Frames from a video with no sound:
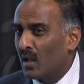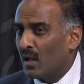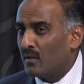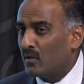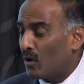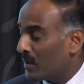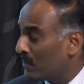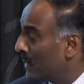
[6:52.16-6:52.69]

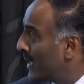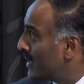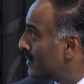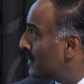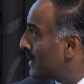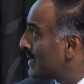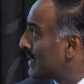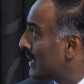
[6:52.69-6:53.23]
not a
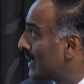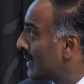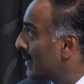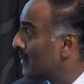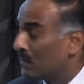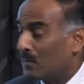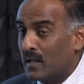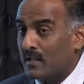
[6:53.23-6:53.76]
pandemic setting,
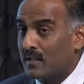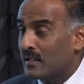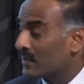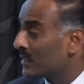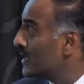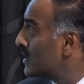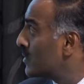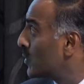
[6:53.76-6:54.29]
but a
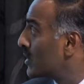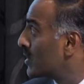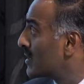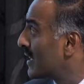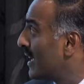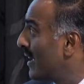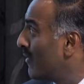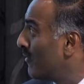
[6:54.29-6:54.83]
disease which is
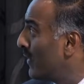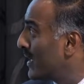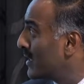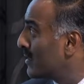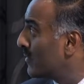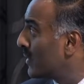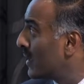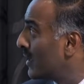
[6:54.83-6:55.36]

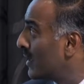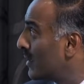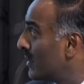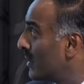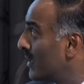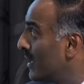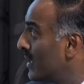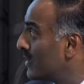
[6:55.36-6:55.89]
effectively
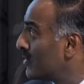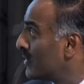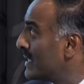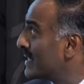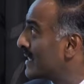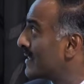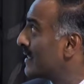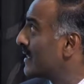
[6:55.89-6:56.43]

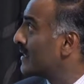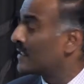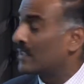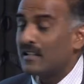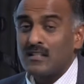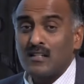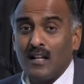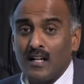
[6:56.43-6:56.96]
increases in
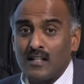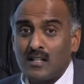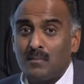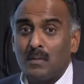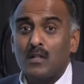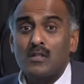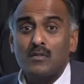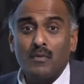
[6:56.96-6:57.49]
incidence largely
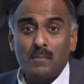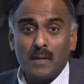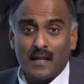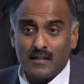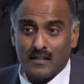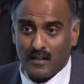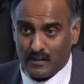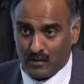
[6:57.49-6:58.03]
because of a
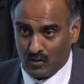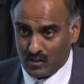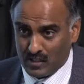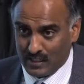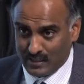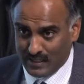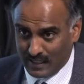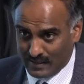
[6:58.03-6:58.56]
better
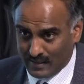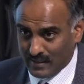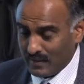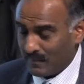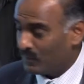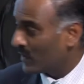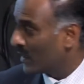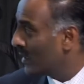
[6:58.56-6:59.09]
diagnostic test.
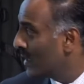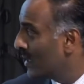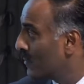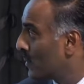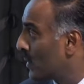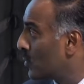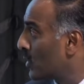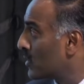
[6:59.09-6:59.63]

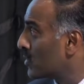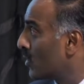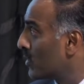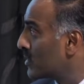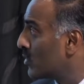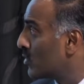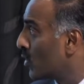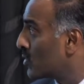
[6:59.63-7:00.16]
But what is
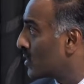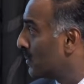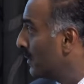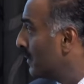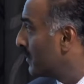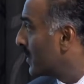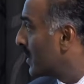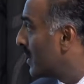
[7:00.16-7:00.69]
also notable
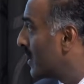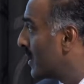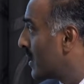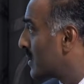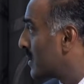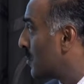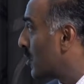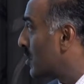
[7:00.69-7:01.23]

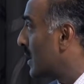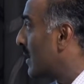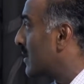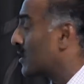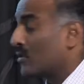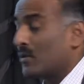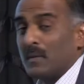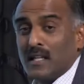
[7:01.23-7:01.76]
is the
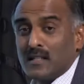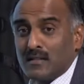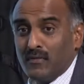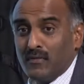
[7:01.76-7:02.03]
mortality remains